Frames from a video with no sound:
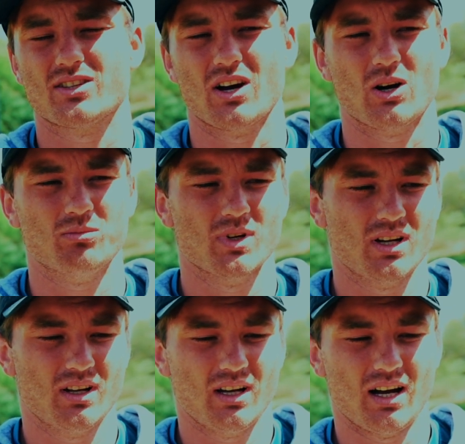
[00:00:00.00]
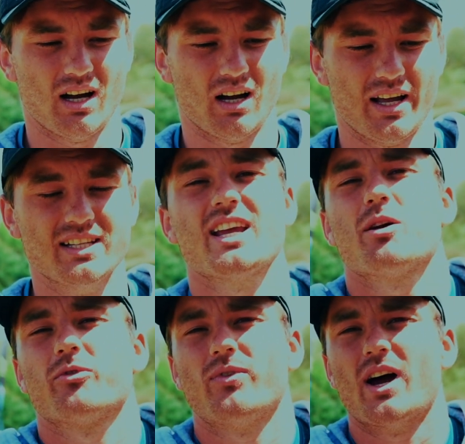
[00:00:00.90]
So it's
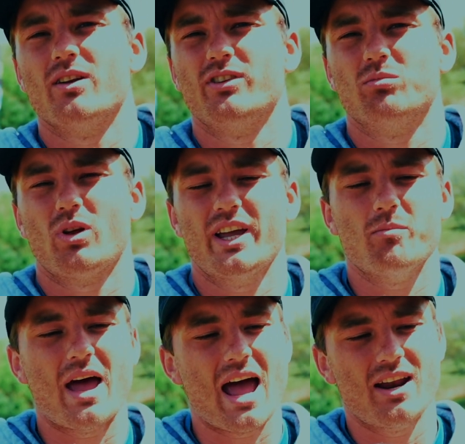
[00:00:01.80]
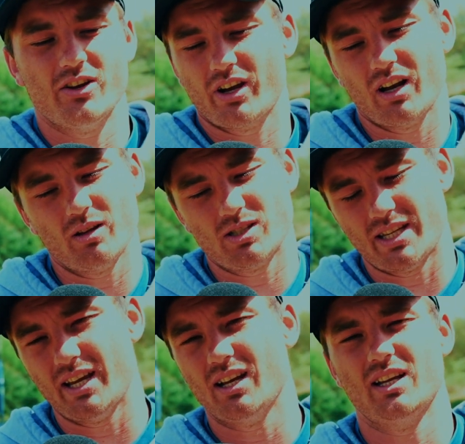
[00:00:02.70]
amplified. If you're playing bad, you're gonna
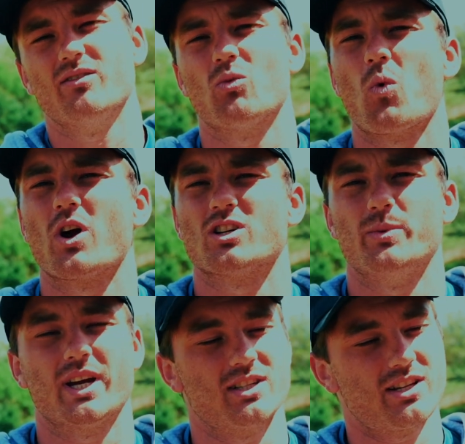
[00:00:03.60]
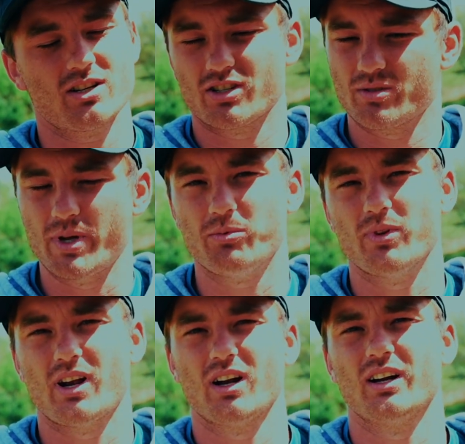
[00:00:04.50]
see it even worse because there's just people
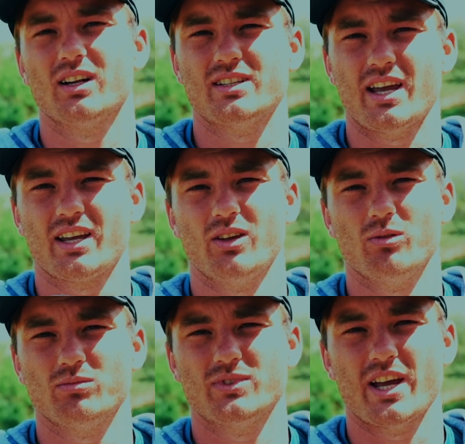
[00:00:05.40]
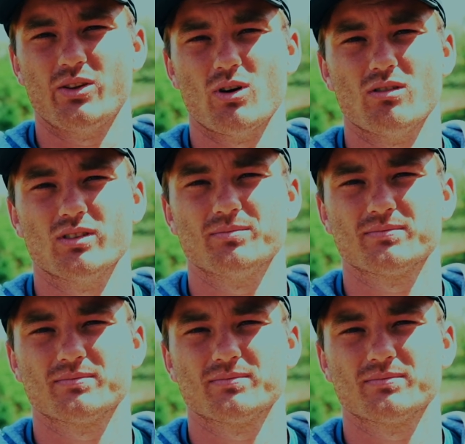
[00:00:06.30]
that are gonna take you over.